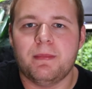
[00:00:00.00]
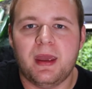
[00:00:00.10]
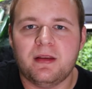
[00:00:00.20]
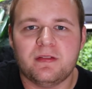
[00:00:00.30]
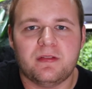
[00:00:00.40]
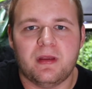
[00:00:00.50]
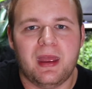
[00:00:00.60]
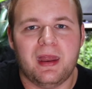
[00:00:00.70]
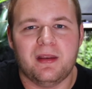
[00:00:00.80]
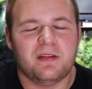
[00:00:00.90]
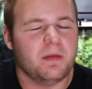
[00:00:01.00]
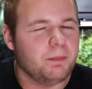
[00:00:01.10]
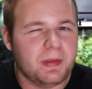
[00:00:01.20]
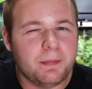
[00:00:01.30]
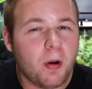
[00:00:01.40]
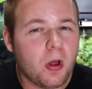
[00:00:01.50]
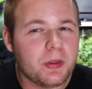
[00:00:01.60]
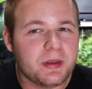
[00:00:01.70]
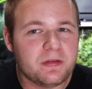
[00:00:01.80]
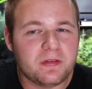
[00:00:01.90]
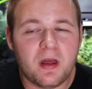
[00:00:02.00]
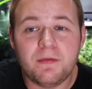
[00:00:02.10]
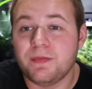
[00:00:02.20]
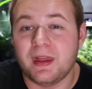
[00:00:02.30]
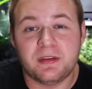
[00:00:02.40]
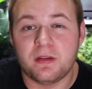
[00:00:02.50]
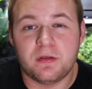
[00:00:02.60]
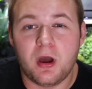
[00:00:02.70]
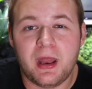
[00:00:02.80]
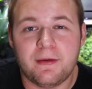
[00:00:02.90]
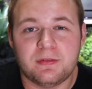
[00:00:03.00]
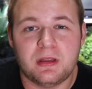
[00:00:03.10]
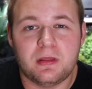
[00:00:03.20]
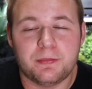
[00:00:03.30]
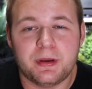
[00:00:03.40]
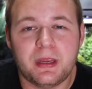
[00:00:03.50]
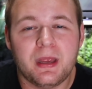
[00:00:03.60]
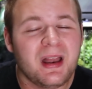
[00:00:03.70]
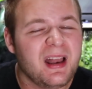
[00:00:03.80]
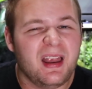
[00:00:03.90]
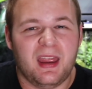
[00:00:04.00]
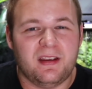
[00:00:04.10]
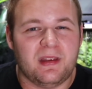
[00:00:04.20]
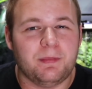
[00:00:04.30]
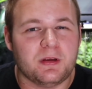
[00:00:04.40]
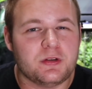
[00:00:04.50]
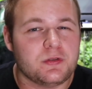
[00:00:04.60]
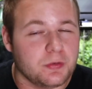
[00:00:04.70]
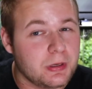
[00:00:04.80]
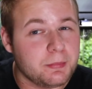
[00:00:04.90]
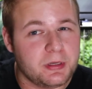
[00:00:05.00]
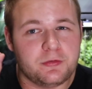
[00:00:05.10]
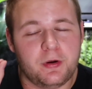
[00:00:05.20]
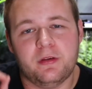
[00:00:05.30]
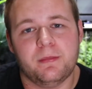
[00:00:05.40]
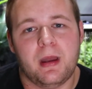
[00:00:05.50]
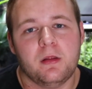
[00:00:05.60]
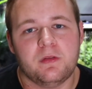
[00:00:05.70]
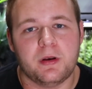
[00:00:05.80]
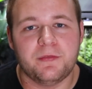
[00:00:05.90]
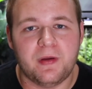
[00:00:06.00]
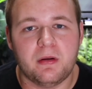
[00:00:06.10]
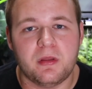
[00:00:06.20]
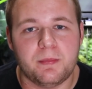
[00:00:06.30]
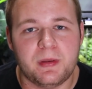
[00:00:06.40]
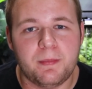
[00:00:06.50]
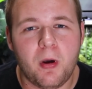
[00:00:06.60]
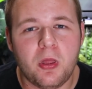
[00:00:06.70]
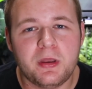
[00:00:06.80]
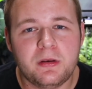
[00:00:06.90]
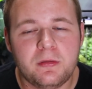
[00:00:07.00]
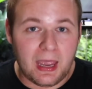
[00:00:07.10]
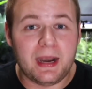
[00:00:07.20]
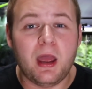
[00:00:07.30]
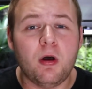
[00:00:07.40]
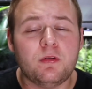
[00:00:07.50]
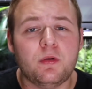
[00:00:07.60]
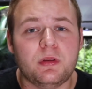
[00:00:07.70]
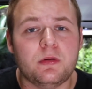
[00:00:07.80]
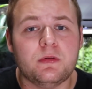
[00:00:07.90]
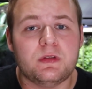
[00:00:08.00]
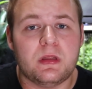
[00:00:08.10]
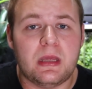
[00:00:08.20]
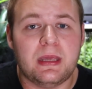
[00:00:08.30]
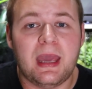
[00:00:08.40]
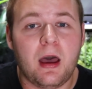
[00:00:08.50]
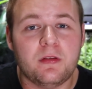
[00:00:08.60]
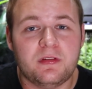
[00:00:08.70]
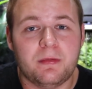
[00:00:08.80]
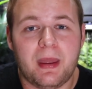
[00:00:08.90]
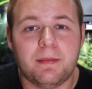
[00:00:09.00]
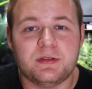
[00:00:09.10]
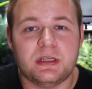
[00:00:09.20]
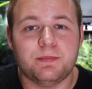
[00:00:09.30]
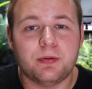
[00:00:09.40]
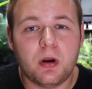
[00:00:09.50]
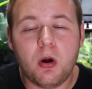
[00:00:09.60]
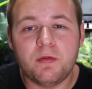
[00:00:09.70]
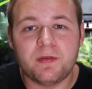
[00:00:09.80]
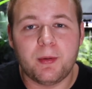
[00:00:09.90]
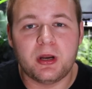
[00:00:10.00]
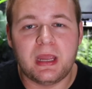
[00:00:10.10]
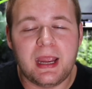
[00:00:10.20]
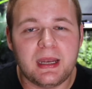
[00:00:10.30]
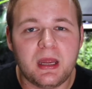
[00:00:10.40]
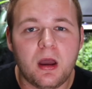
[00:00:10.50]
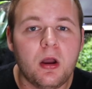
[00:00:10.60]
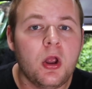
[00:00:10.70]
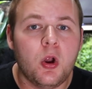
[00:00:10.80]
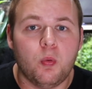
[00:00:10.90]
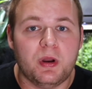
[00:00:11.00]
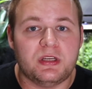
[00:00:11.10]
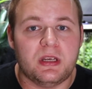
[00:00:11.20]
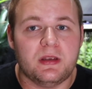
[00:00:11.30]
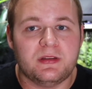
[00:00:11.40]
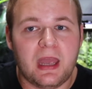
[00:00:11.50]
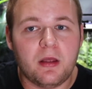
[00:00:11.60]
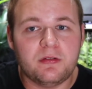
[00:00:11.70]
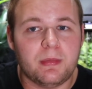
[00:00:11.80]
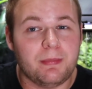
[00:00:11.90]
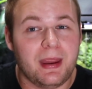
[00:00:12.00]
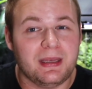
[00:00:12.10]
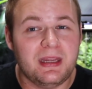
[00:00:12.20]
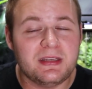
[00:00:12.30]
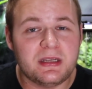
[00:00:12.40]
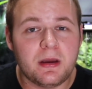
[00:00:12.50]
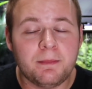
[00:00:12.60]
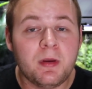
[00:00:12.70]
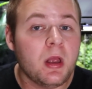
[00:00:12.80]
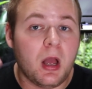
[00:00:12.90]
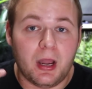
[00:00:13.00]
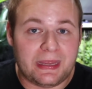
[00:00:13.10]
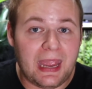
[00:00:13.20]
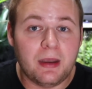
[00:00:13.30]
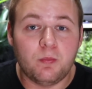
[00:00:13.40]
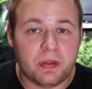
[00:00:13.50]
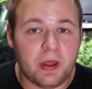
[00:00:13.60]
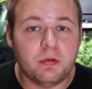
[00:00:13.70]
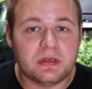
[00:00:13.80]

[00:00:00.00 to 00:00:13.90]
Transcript: mix and some bee pollen and stuff that does not have D3, except extremely trace amounts that are found in the bee pollen. And I also use the Calcium MG Pro from Arcadia, which is calcium and magnesium, again without